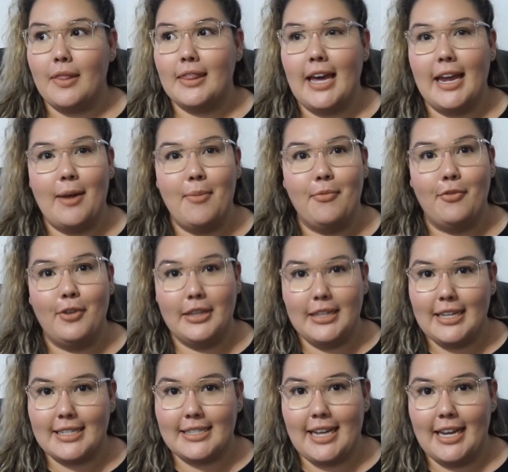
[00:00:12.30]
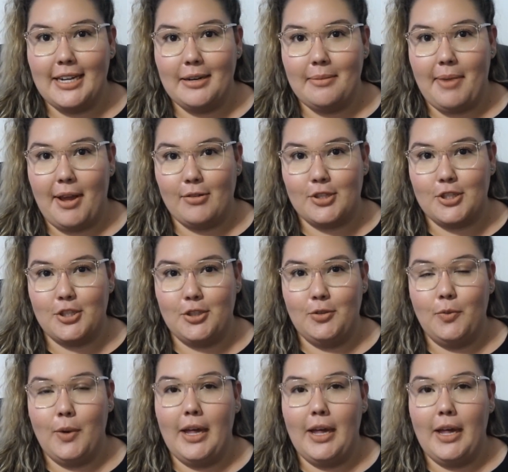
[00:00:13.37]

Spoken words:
that I'm really excited about too.